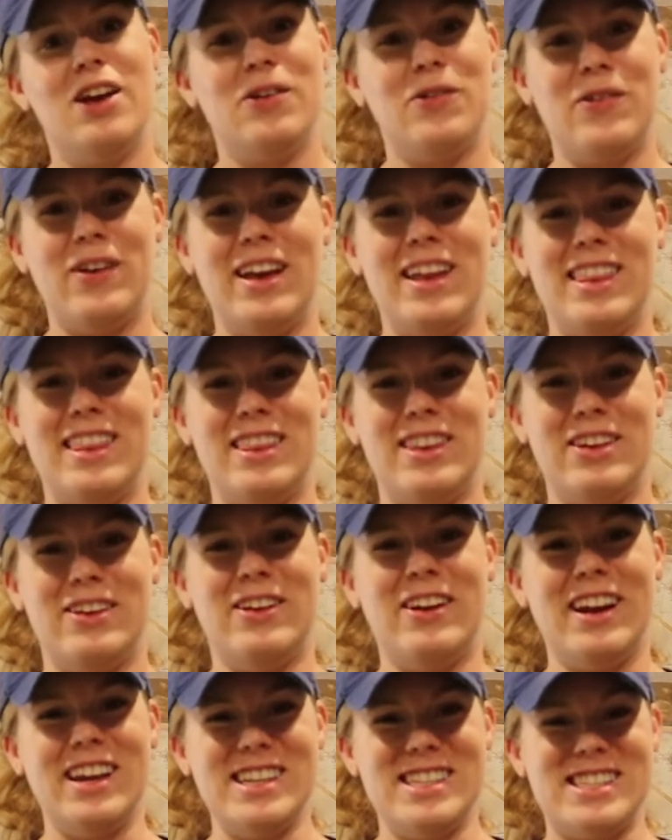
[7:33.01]
when
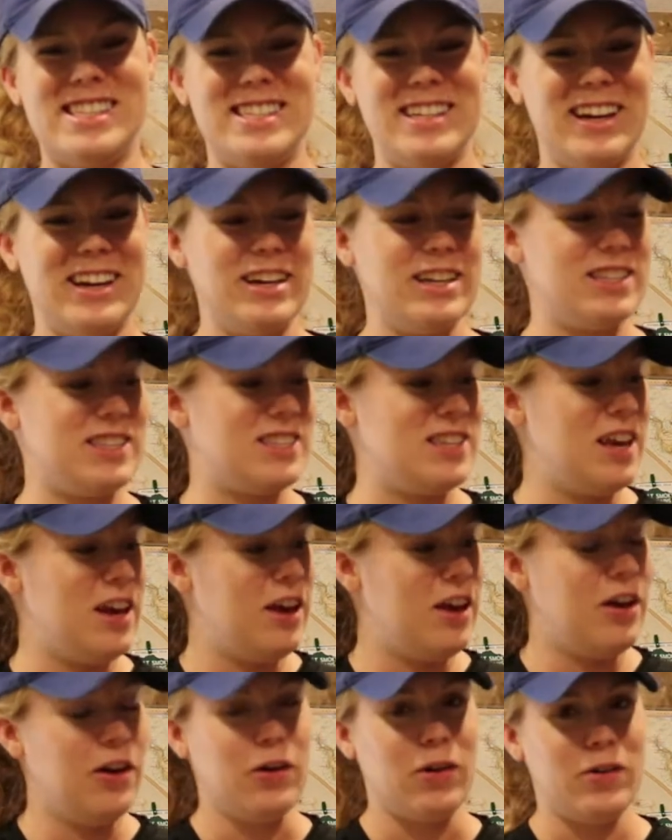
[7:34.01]
the race starts,
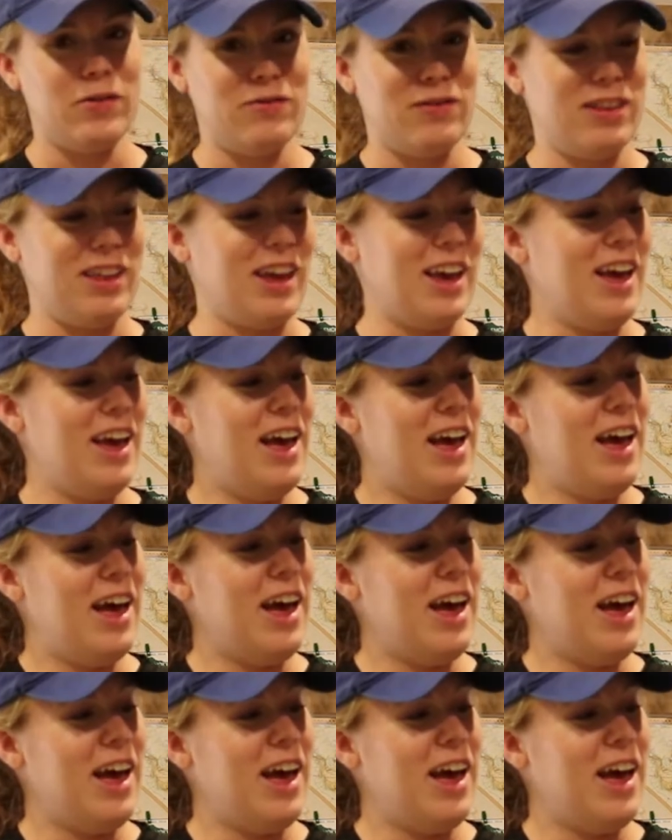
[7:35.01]
hopefully.